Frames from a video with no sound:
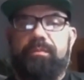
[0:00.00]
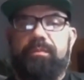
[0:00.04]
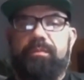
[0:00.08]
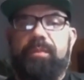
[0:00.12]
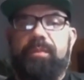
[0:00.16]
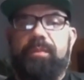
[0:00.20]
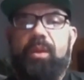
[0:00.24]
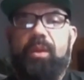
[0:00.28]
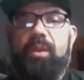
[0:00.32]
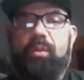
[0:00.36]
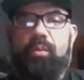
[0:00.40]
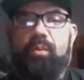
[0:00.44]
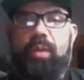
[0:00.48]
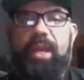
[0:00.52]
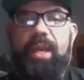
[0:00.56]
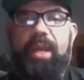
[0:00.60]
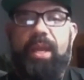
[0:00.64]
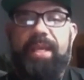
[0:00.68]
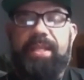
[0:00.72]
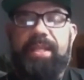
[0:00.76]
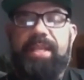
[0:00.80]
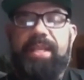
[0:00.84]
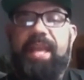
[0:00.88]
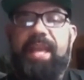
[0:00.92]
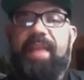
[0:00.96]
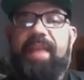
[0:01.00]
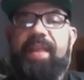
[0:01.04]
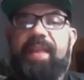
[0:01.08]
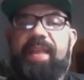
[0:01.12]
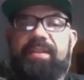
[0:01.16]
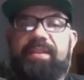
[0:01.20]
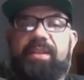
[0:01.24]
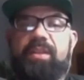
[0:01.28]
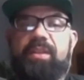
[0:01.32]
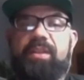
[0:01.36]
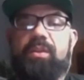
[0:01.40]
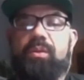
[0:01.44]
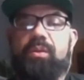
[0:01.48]
Right. Yeah, that's
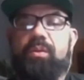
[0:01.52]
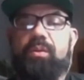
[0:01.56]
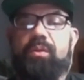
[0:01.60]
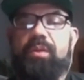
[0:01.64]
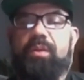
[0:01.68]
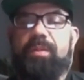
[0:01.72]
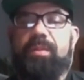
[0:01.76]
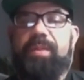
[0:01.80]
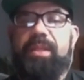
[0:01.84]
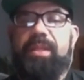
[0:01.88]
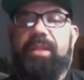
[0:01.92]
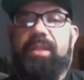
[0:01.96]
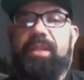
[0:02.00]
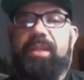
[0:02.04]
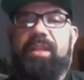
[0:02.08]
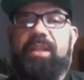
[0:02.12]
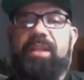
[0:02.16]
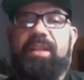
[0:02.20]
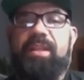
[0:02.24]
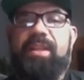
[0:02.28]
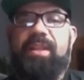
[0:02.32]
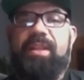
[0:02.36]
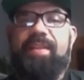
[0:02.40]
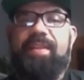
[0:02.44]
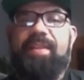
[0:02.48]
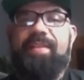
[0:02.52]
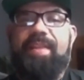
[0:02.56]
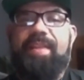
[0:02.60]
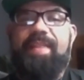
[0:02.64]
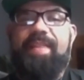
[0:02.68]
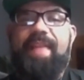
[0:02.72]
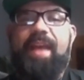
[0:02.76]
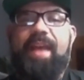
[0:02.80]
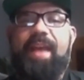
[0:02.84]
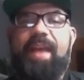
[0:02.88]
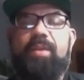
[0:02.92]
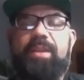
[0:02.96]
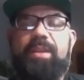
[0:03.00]
huge. I mean, and then
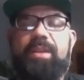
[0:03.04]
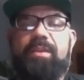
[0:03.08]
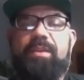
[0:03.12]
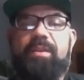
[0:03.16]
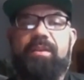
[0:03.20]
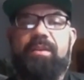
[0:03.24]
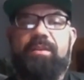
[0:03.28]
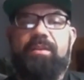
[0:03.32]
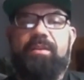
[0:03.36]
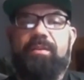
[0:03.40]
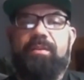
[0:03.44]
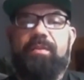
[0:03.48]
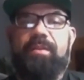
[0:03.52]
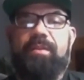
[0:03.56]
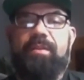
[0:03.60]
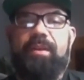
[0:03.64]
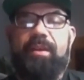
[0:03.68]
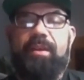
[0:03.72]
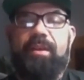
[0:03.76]
that way you can do